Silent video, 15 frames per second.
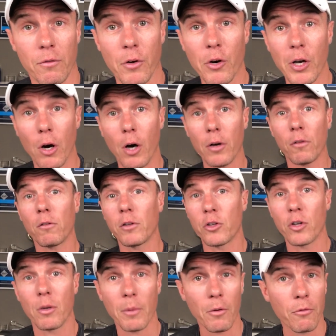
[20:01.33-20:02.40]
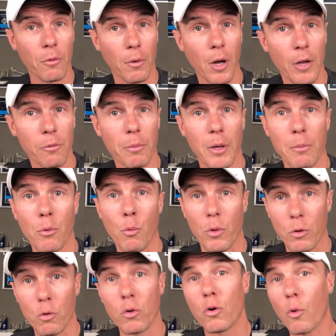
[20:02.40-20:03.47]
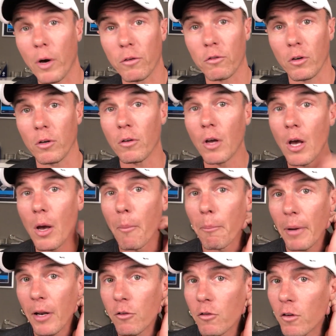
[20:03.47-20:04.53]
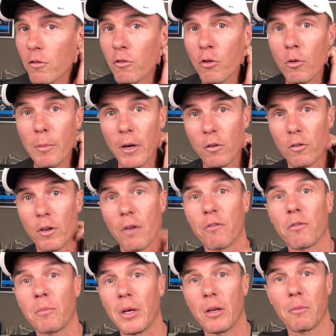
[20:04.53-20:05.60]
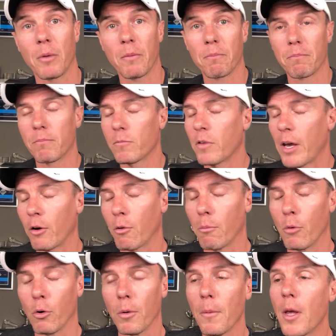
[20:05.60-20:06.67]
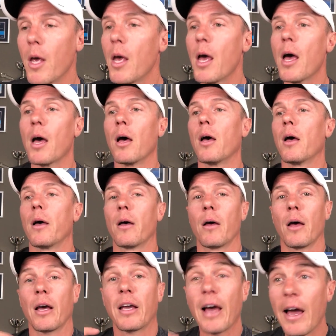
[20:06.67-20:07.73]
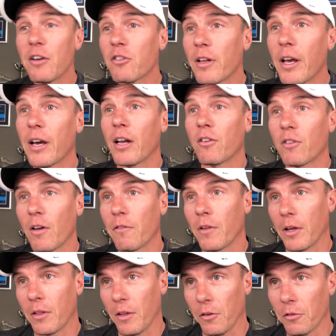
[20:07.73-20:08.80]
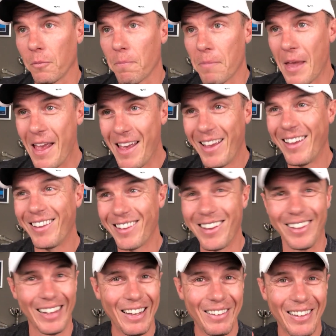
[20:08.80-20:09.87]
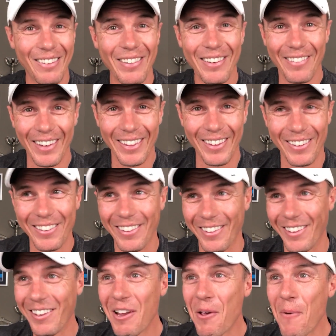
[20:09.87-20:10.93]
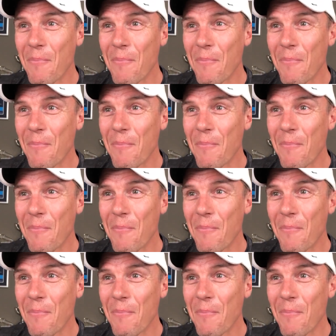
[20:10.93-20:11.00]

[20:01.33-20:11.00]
very honest, legitimate, from nice people with good questions, but it's just too much stuff for me to take on board. Occasionally, I get stuff like this. Let me read this to you.